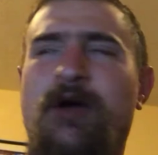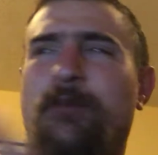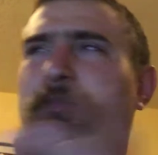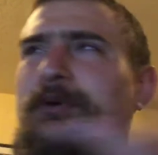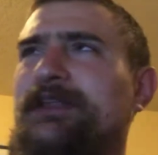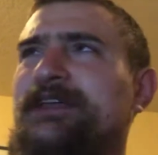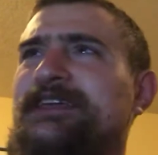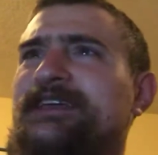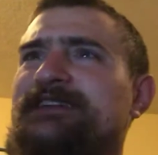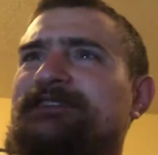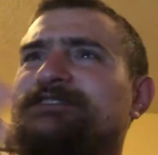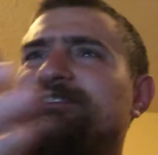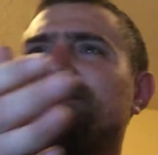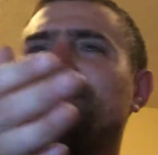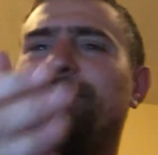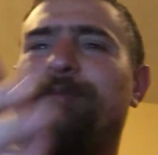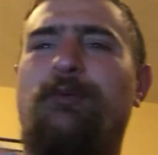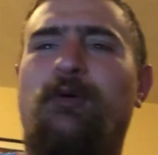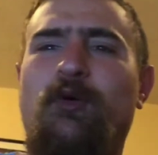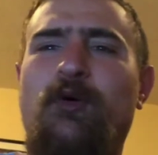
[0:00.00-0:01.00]
But it gets to
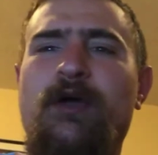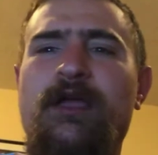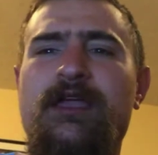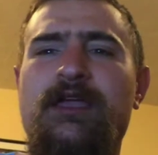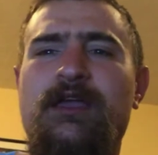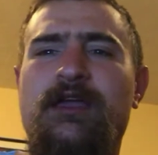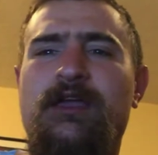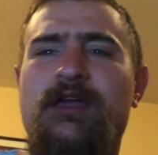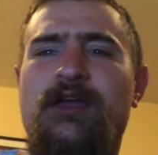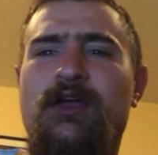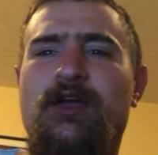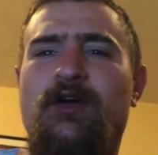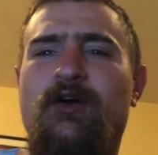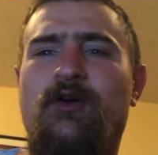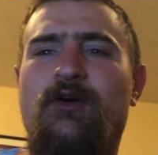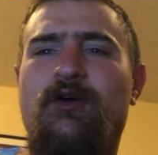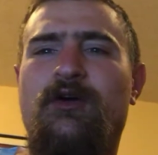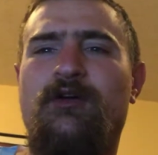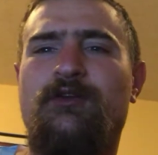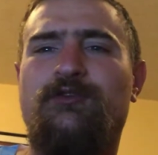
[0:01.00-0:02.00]
the point
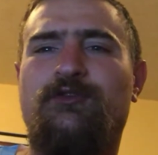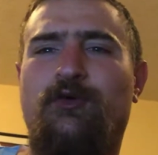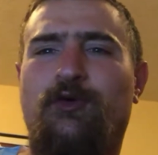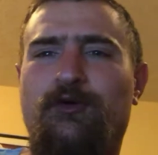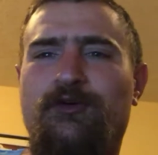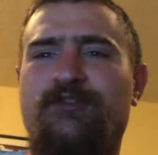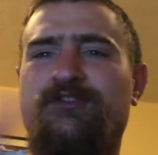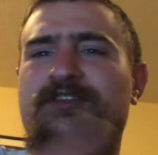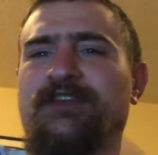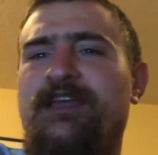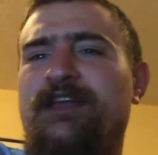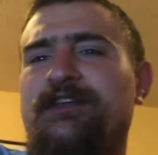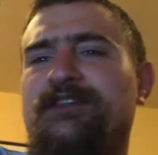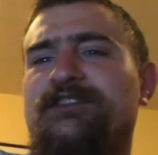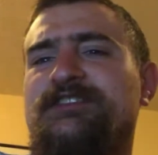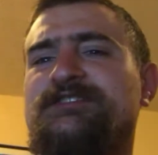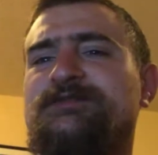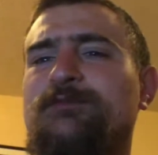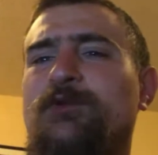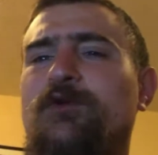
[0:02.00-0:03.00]
towards the end of
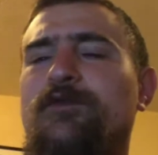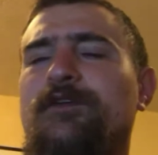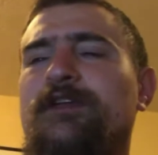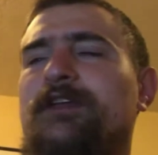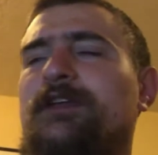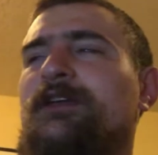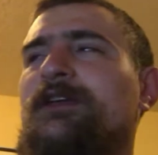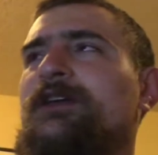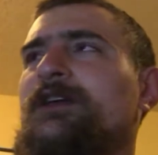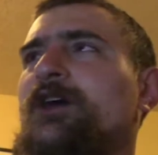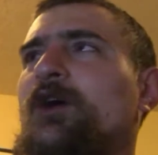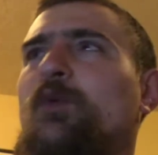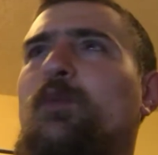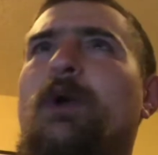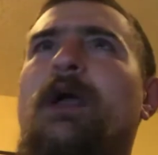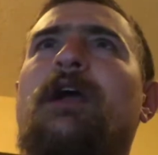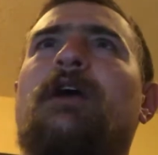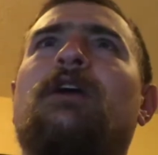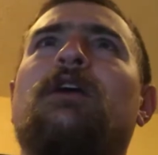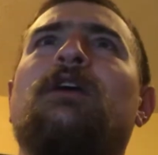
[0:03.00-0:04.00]
this movie
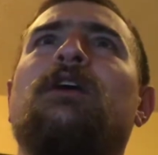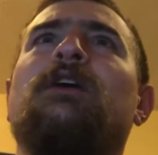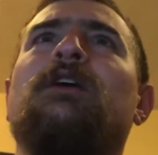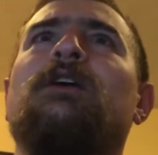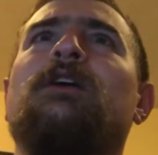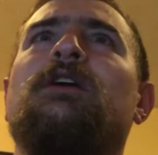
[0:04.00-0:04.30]
where,